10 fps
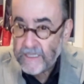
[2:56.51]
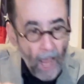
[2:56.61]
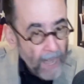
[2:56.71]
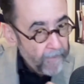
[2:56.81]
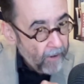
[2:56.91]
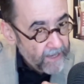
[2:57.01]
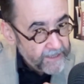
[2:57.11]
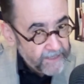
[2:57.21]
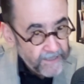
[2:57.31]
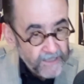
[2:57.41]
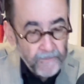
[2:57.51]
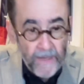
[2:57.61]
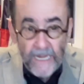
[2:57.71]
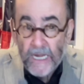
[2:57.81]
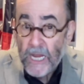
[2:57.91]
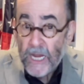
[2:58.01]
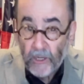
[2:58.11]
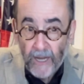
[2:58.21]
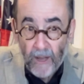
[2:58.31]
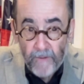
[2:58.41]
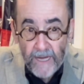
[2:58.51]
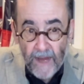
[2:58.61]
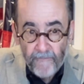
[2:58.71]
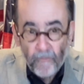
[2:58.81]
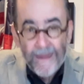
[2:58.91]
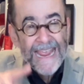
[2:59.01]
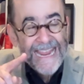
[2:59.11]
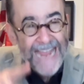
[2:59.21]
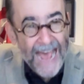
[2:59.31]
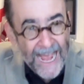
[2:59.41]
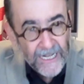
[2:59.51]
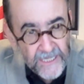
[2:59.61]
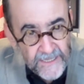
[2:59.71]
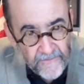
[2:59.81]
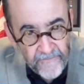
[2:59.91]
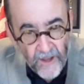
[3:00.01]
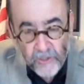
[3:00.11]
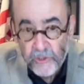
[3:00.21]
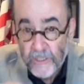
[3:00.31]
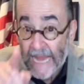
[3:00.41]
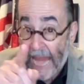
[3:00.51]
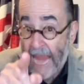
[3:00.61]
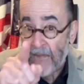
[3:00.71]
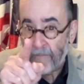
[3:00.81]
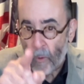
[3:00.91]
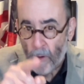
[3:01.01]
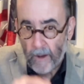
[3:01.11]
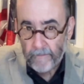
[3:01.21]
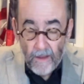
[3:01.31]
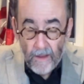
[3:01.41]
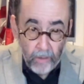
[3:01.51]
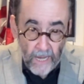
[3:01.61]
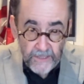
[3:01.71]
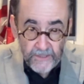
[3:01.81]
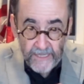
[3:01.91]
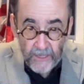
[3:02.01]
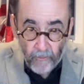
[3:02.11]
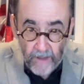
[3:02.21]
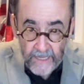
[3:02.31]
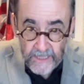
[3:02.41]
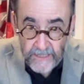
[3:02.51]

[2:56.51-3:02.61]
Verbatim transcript: eye processing speed, glare recovery, cognitive function, and more. Plus, the ingredients